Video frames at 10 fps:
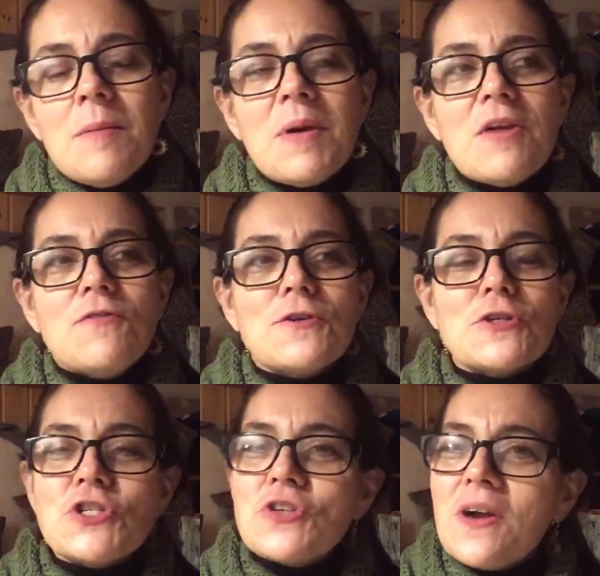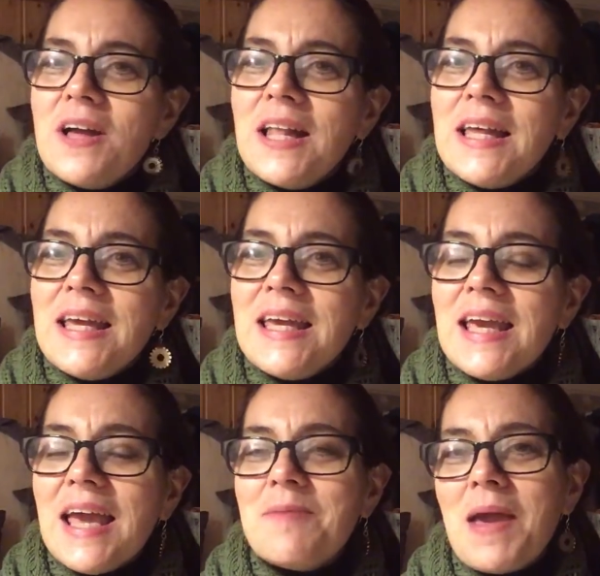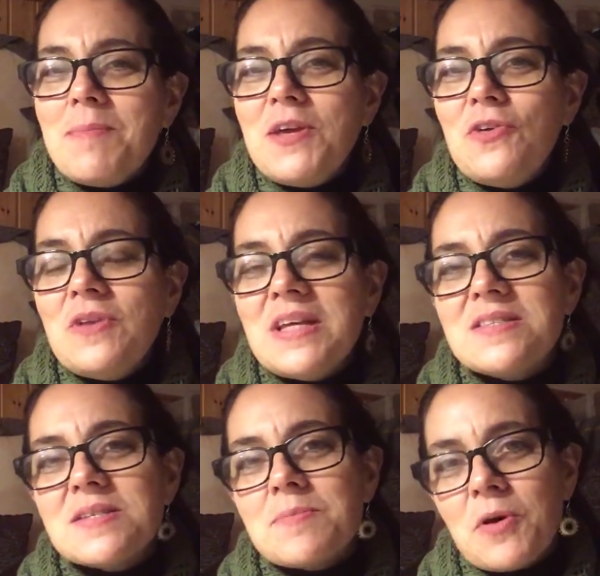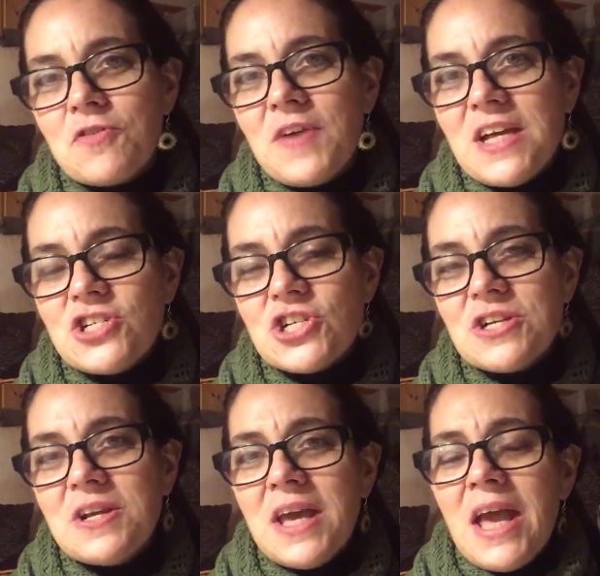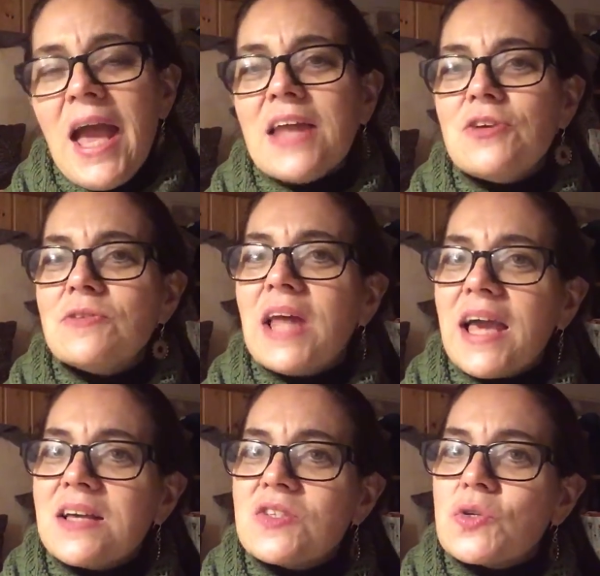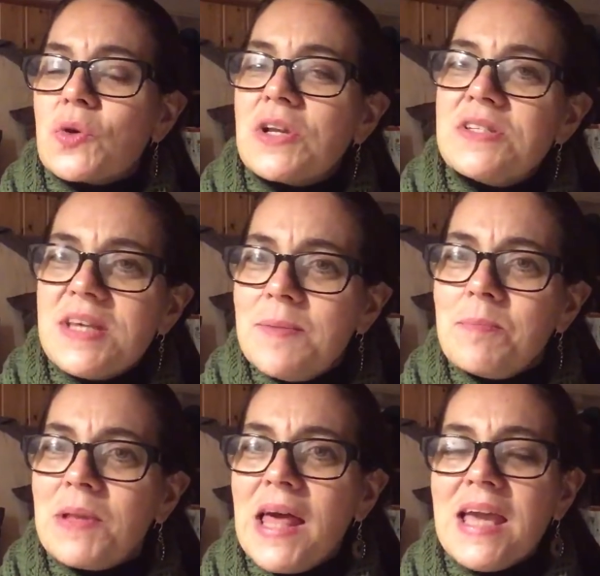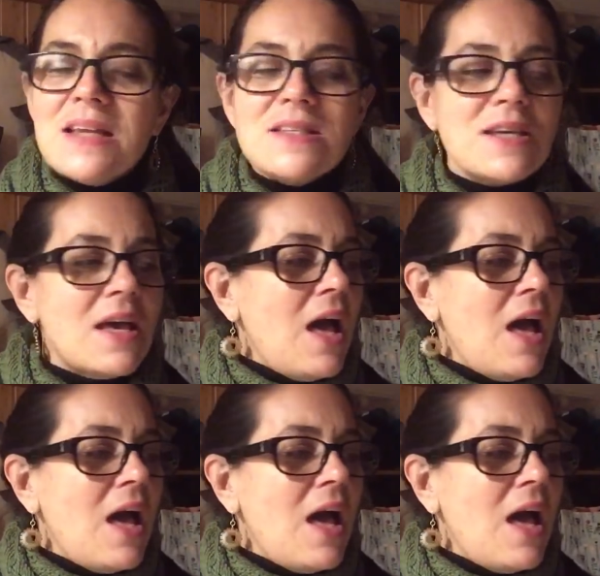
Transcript: But if you're struggling and maybe you need some motivation and you'd like a sort of template,